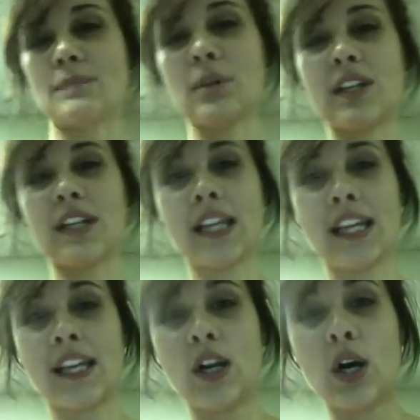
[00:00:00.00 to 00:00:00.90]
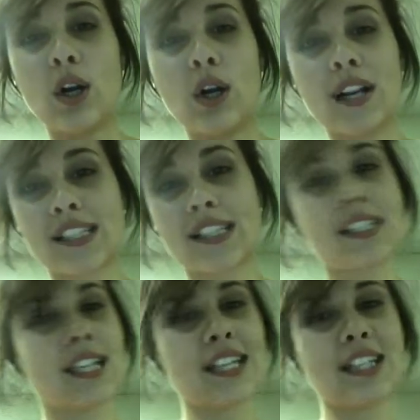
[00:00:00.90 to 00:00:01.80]
put it in her
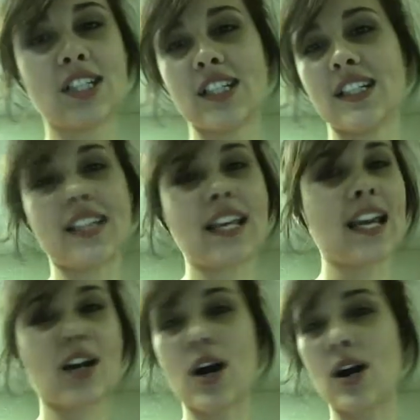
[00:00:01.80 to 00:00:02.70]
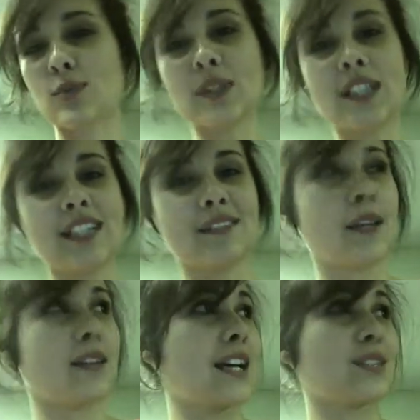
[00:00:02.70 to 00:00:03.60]
extensions. They ain't called me.
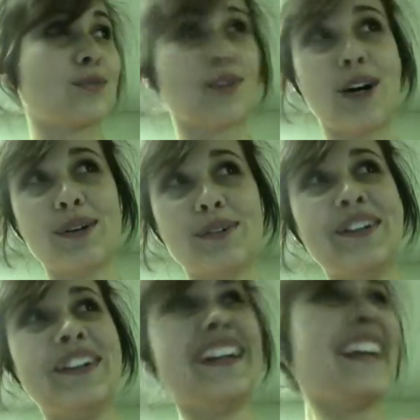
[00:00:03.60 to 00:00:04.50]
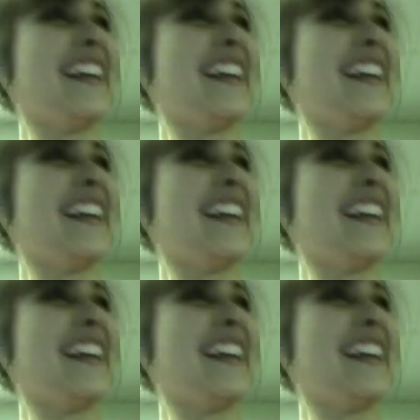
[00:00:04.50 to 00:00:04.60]
That's a wrong one.